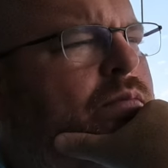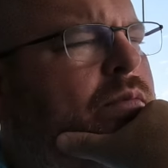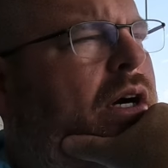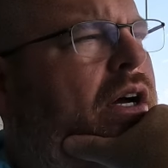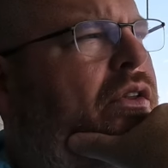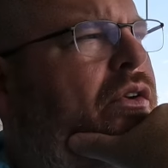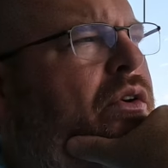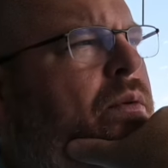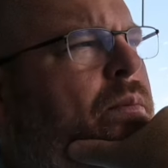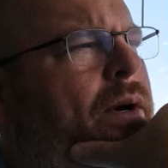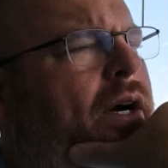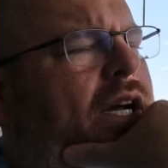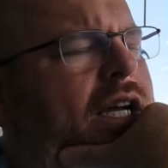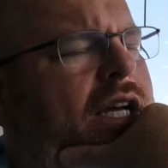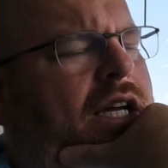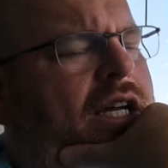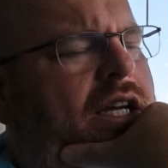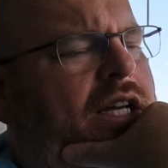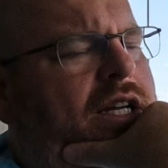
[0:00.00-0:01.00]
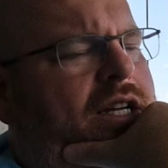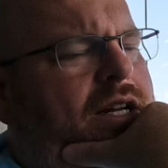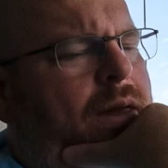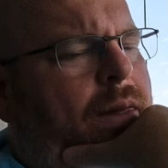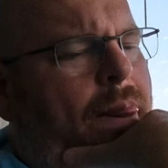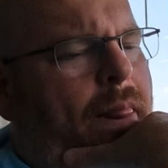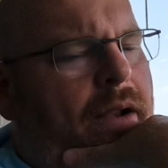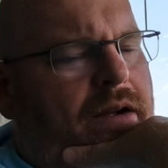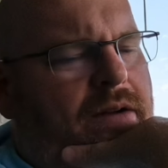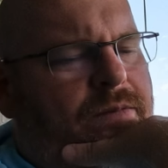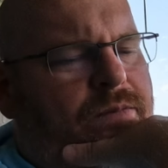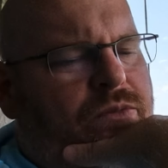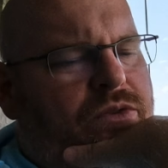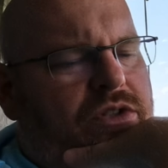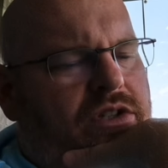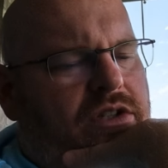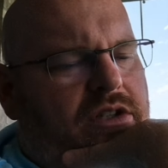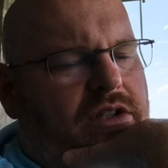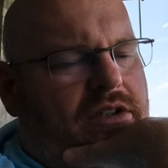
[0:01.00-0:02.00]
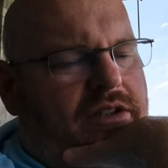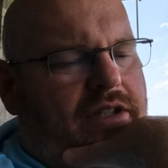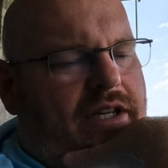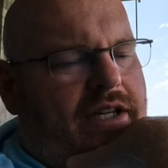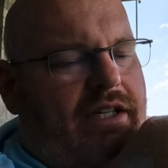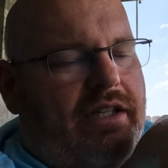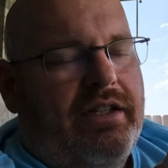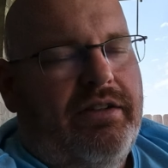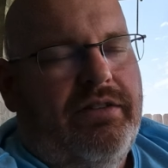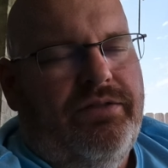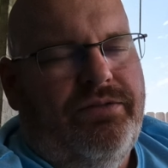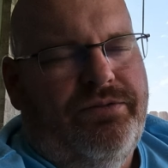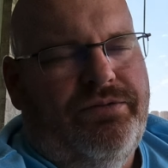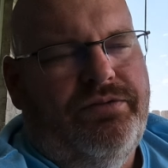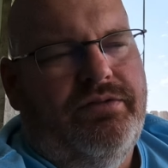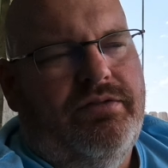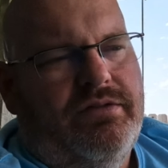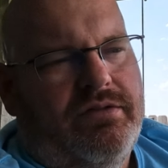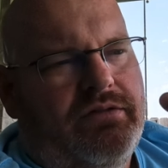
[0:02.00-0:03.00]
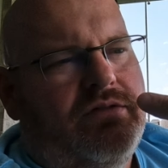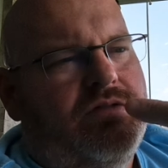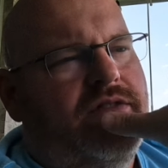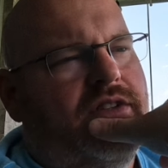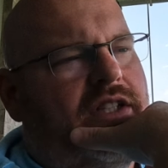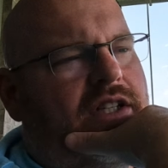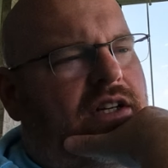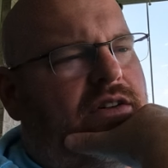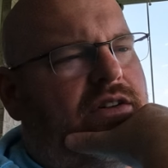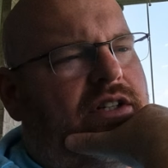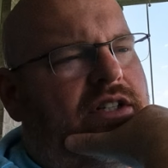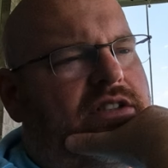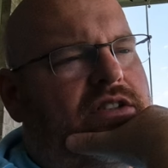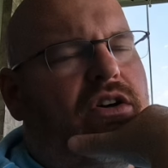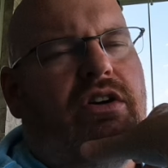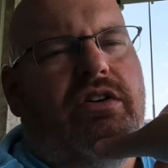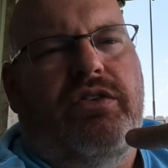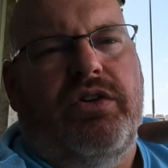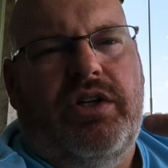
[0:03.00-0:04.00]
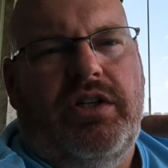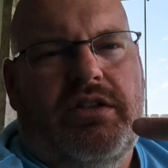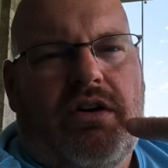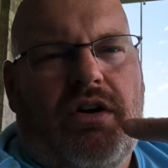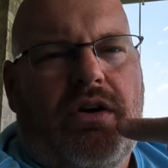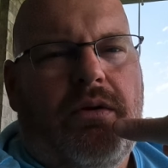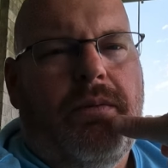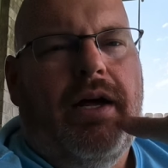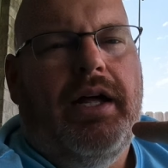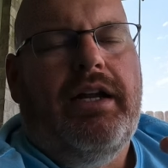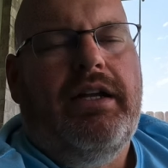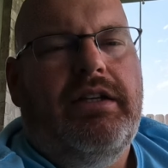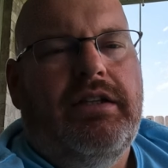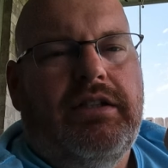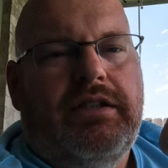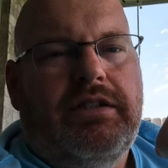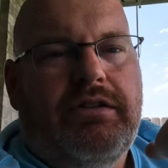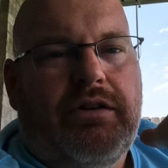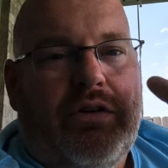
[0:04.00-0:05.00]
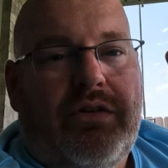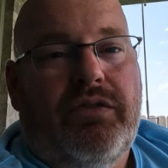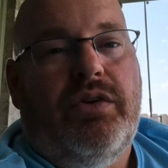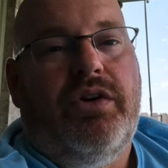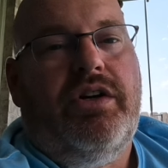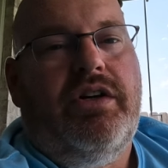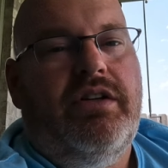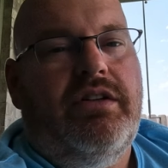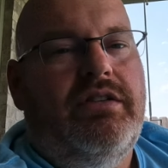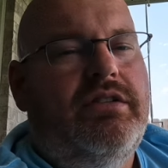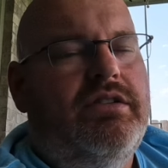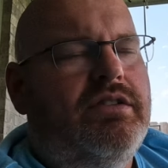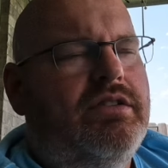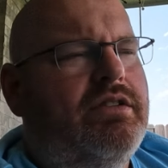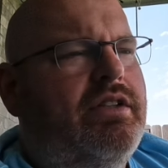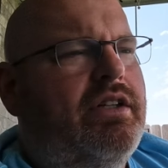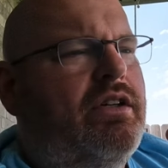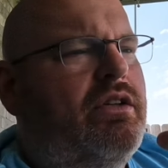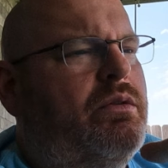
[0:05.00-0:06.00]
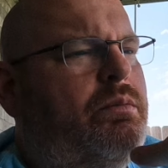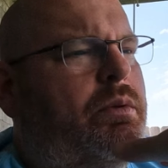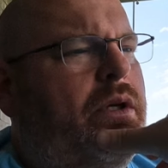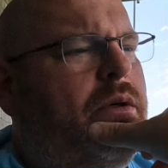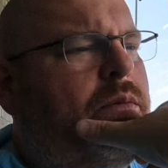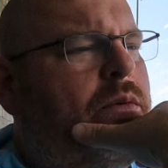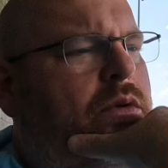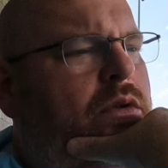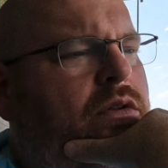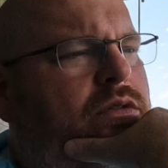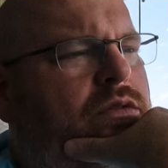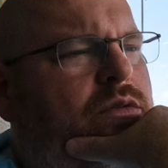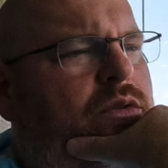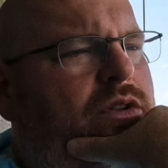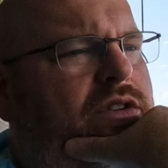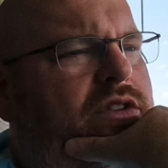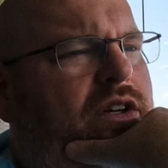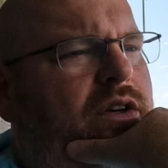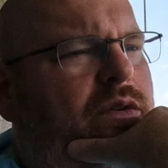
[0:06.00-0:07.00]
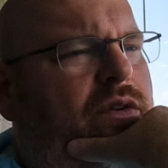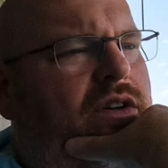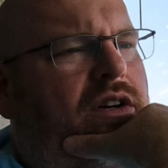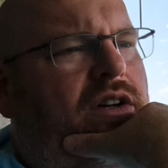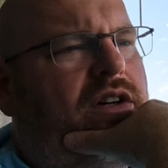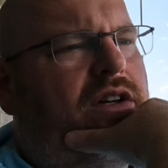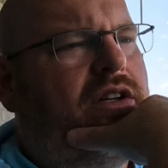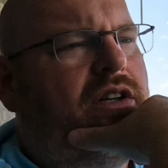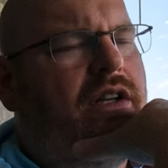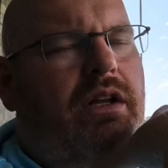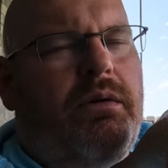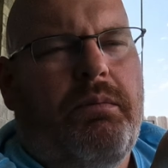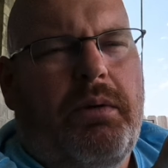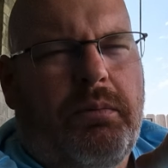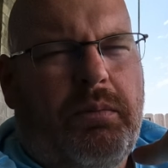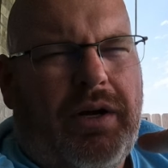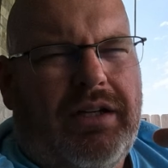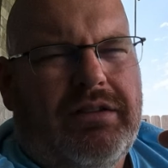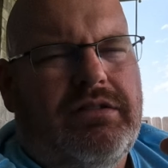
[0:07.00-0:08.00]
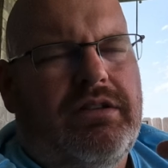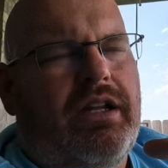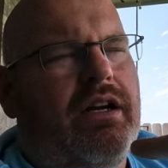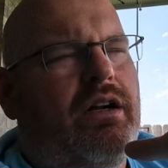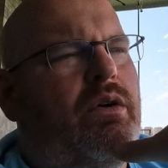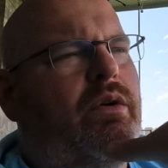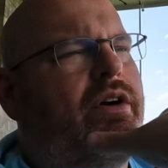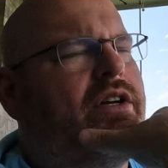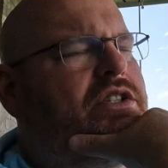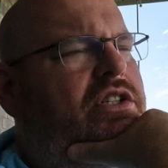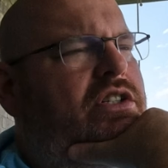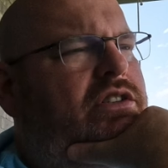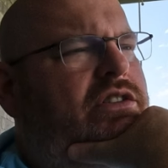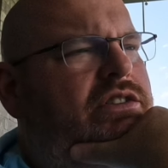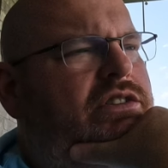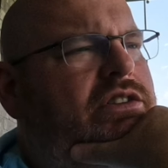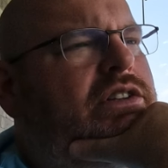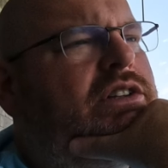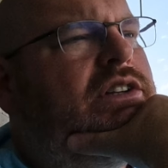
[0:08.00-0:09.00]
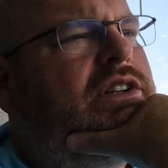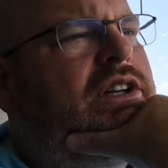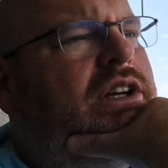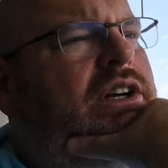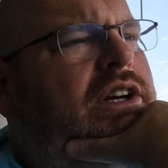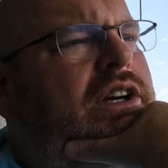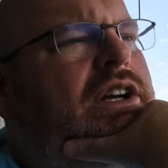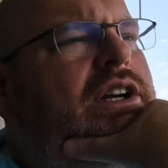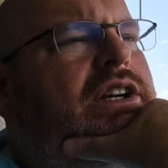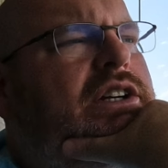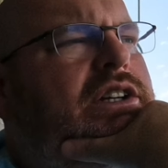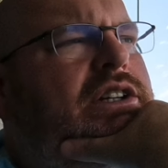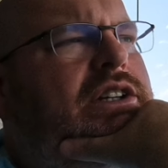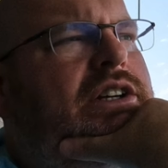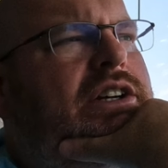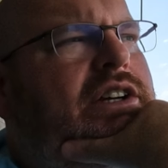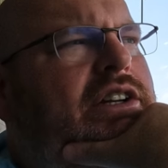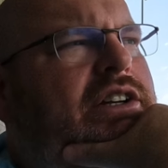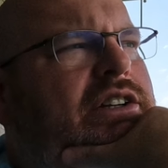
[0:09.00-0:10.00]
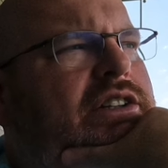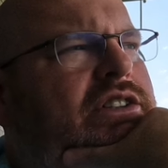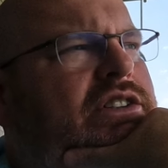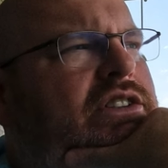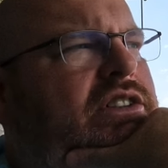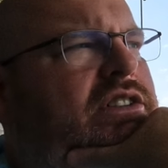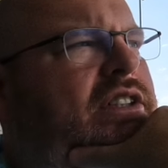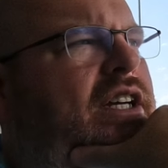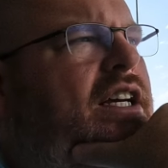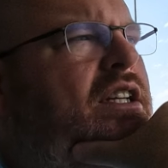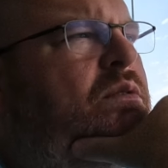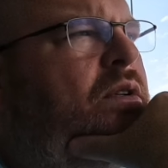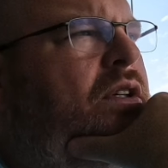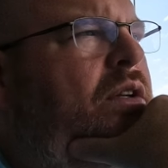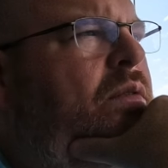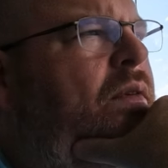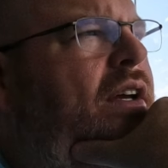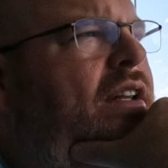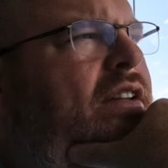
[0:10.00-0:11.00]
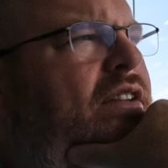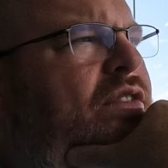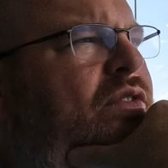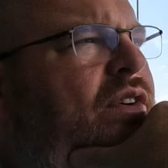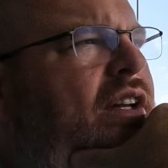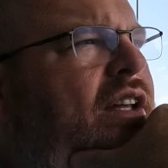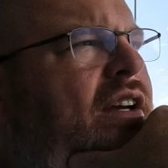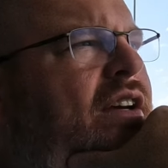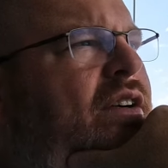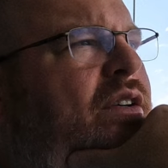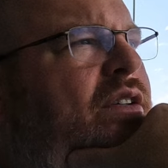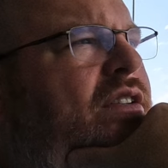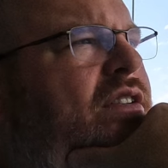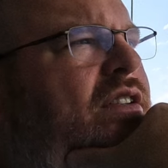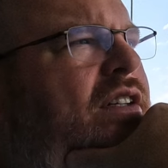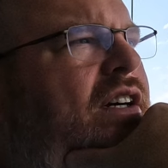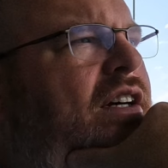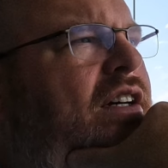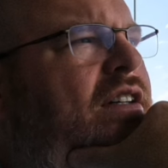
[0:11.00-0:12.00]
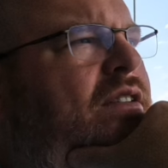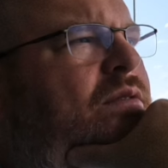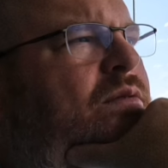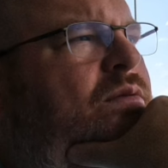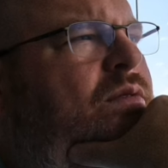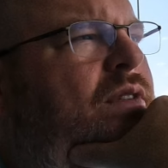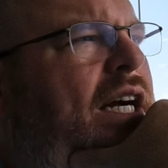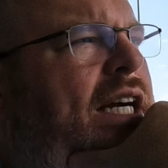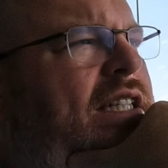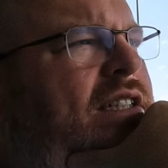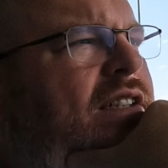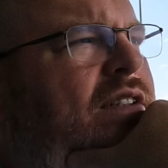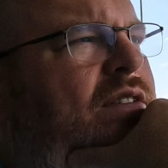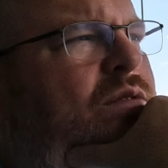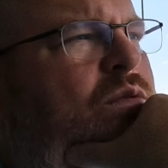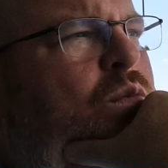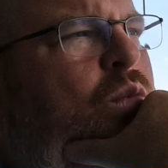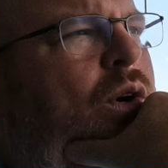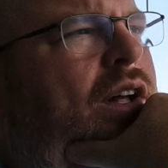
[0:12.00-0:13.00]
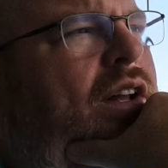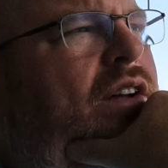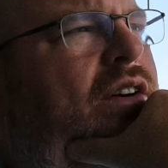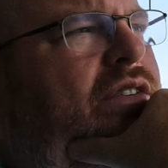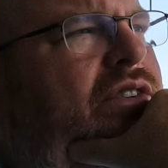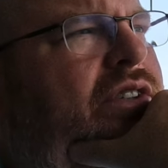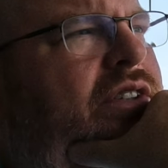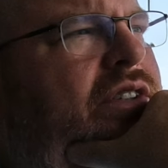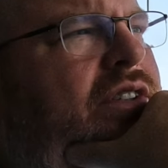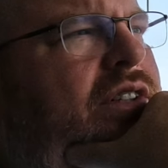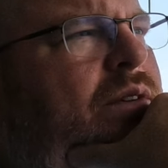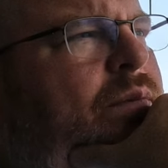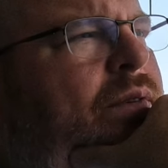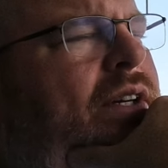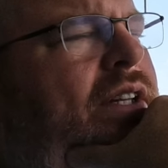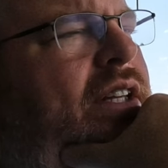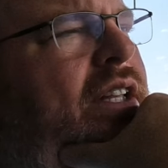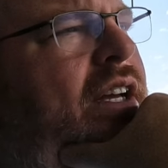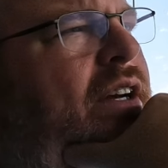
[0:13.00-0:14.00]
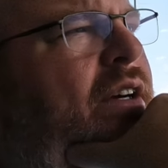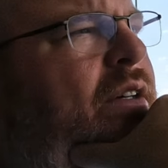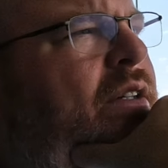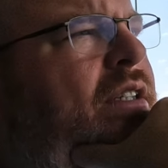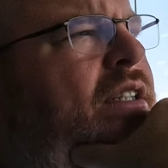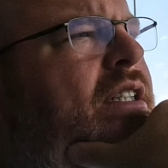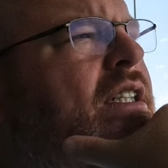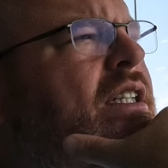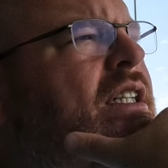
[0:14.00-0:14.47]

bothering the mic. It, you know, it's hard for her to talk about it. It's hard for her to tell people what's going on. A lot of people ask a lot of questions. And, and she's asked me to make this video um, actually well over a month ago